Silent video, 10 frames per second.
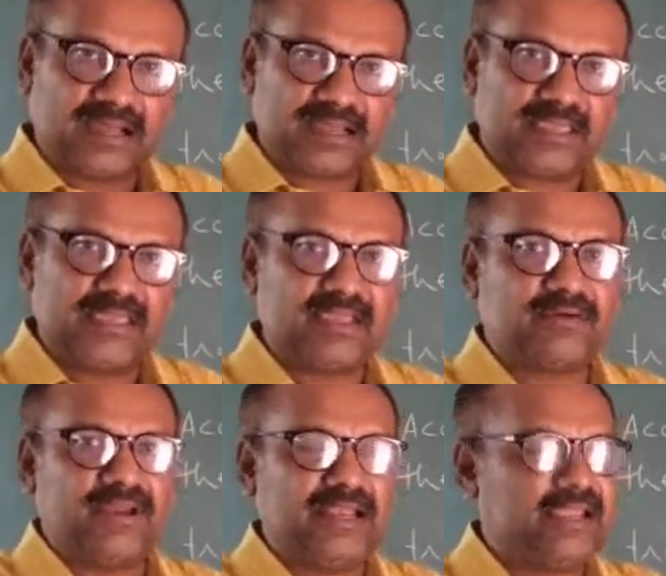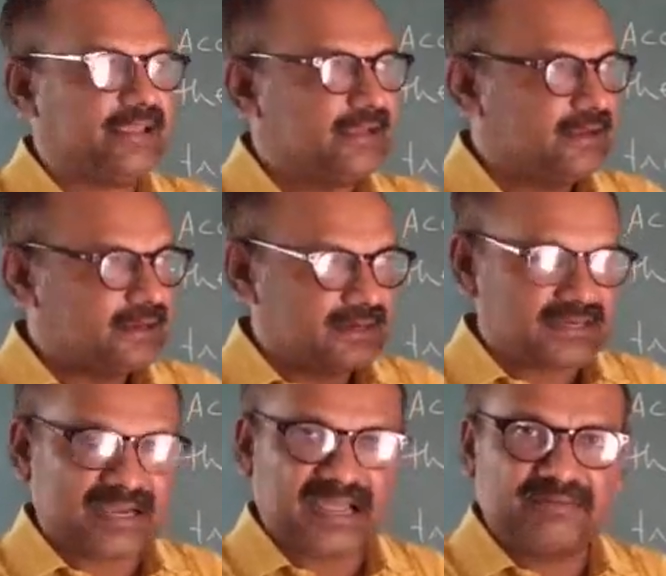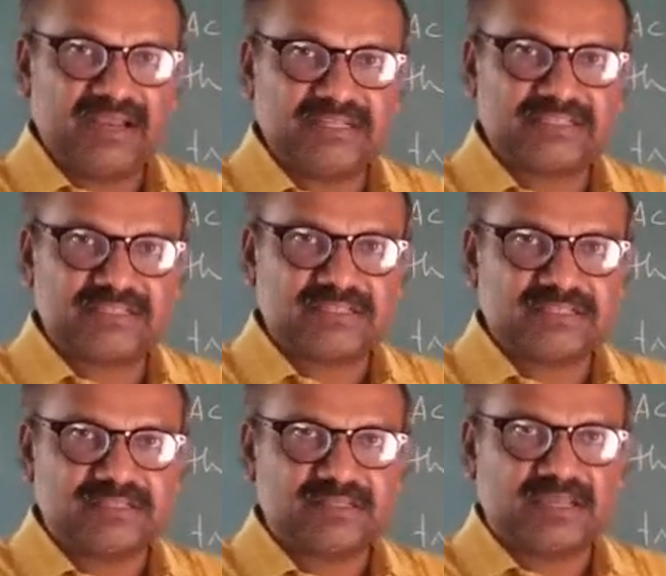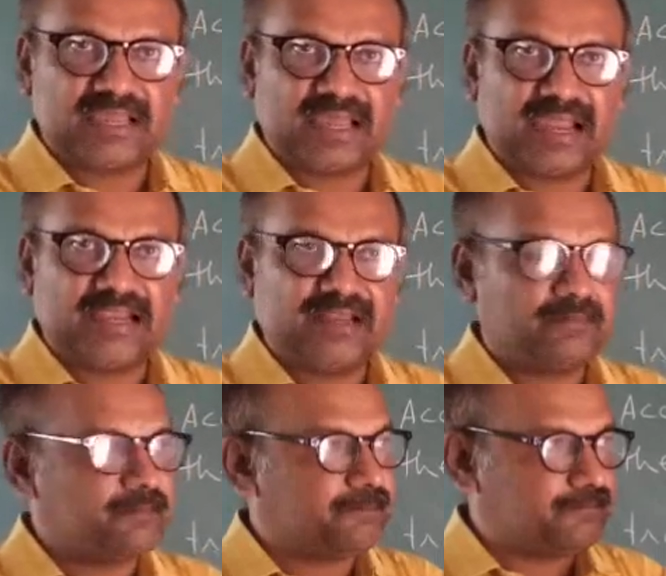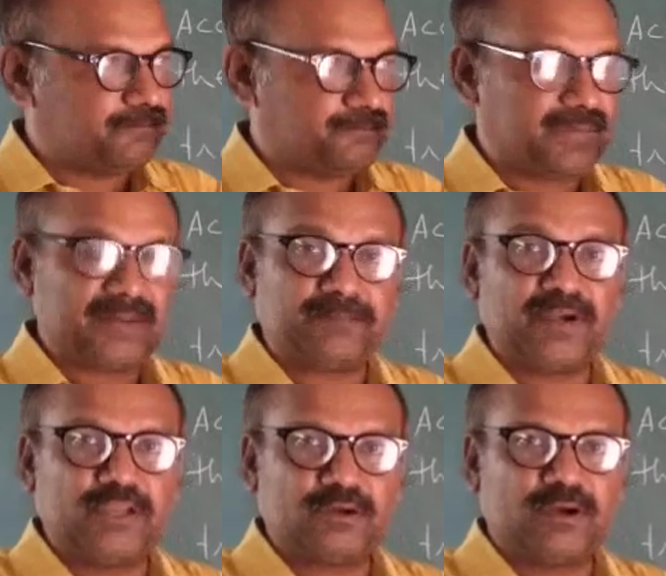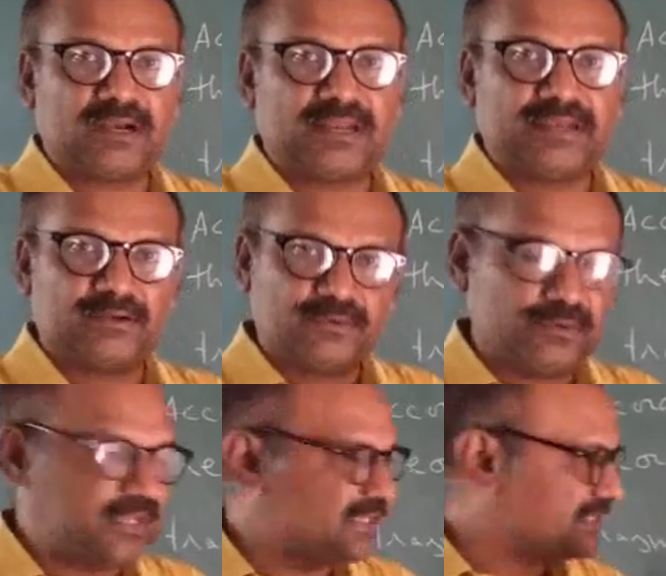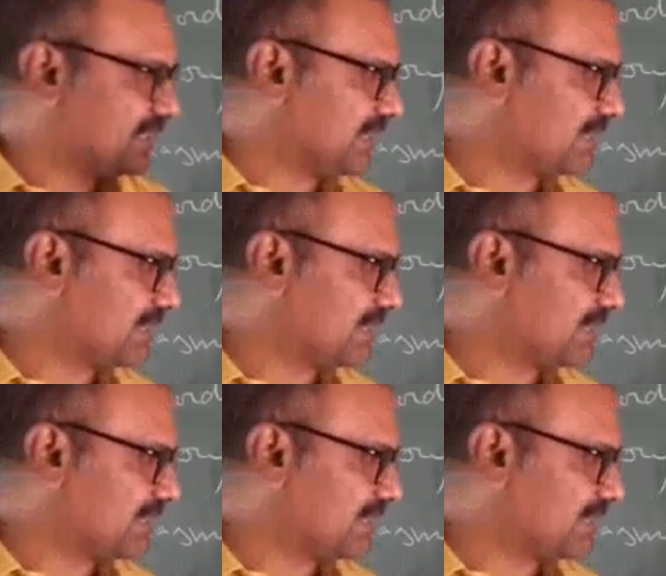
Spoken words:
equally travels and perpendicular to each other.